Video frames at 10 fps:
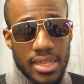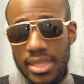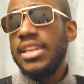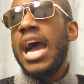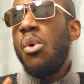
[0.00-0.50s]

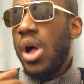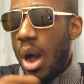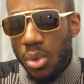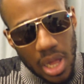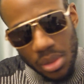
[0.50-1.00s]
Then
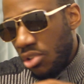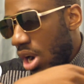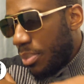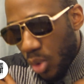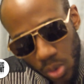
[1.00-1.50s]
I'll
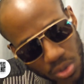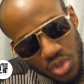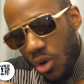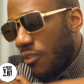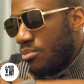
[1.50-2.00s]
grab
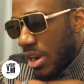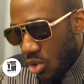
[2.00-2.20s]
hold of my